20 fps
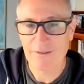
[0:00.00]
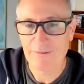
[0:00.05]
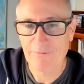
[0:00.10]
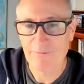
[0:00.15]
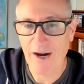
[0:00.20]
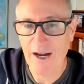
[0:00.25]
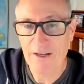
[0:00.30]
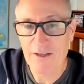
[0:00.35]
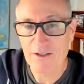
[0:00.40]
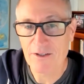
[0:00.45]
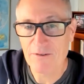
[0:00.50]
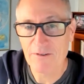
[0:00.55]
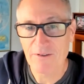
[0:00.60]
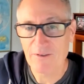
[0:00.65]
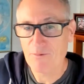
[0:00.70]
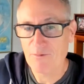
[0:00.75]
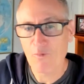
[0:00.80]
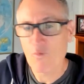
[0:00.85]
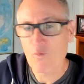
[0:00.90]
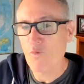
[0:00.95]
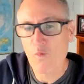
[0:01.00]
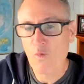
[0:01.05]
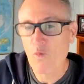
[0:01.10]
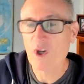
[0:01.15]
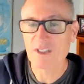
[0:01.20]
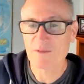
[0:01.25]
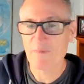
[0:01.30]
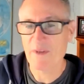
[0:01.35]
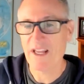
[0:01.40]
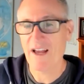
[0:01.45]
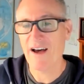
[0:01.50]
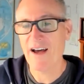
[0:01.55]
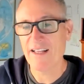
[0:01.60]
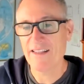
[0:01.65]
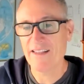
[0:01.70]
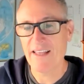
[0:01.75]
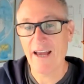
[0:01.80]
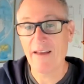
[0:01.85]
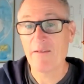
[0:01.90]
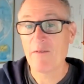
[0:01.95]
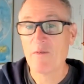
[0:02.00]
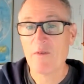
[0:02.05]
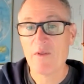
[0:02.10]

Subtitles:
are you doing? What's behind that?